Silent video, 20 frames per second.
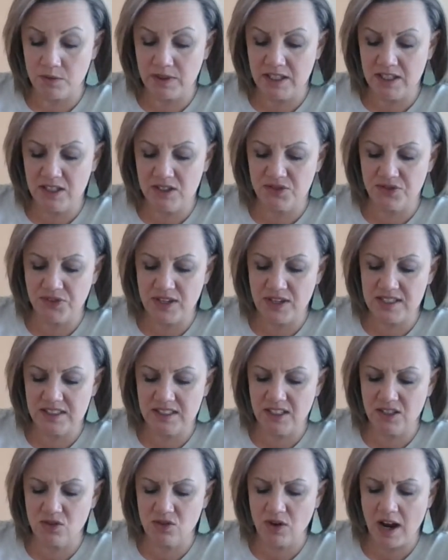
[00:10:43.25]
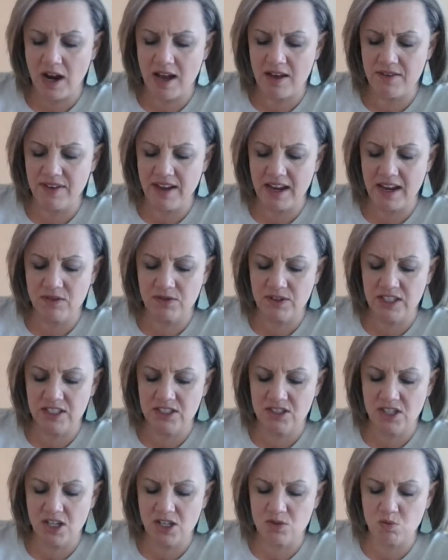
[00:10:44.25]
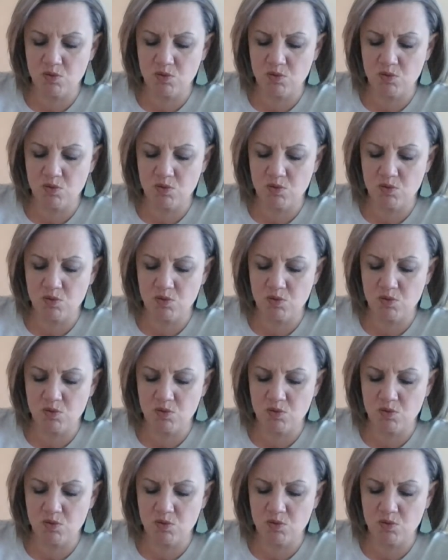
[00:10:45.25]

when his frenzied cry of hate reached us.